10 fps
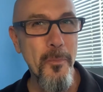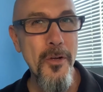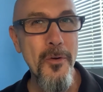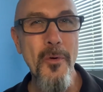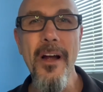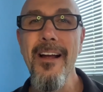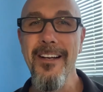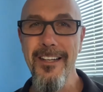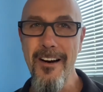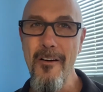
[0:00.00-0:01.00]
you
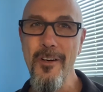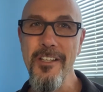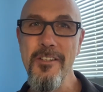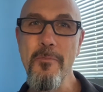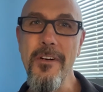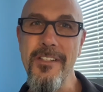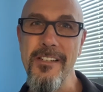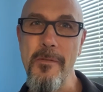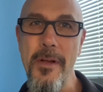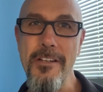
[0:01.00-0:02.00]
encourage
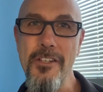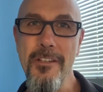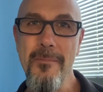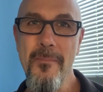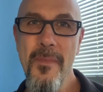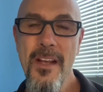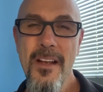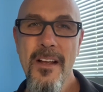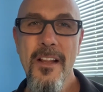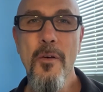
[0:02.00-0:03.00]
participation.
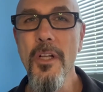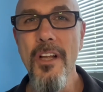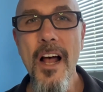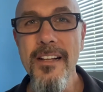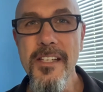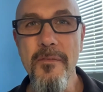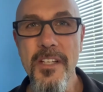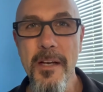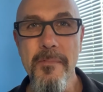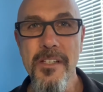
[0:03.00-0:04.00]
There are lots of
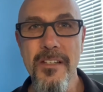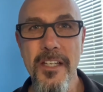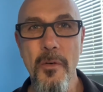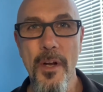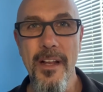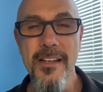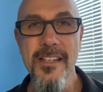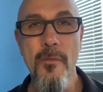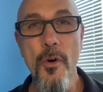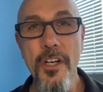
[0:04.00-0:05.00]
tips to deal with this,
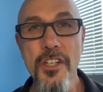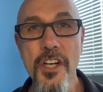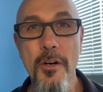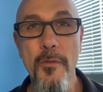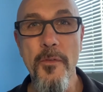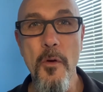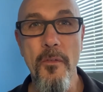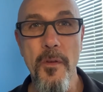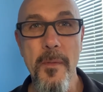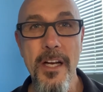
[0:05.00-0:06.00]
and we're going to share a few of
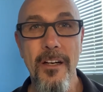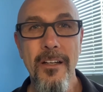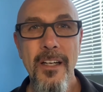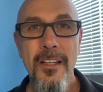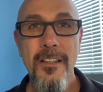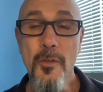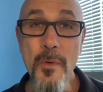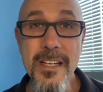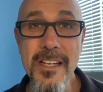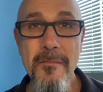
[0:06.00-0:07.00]
them here. The
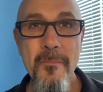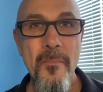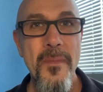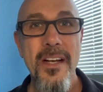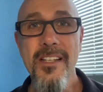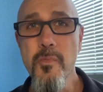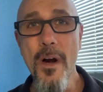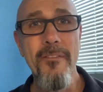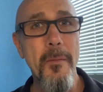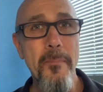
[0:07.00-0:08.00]
reason? It's one
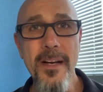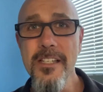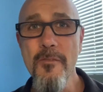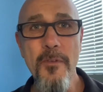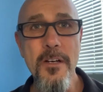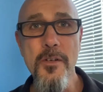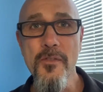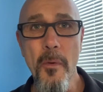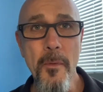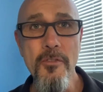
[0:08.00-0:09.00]
of the biggest fears
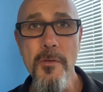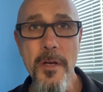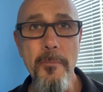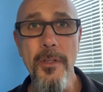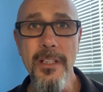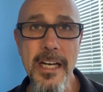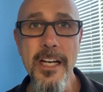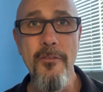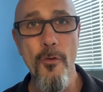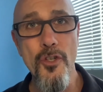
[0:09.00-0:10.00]
for most people
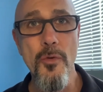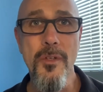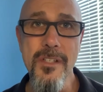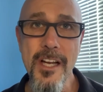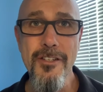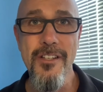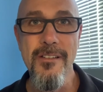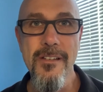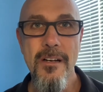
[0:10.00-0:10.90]
leading virtual sessions.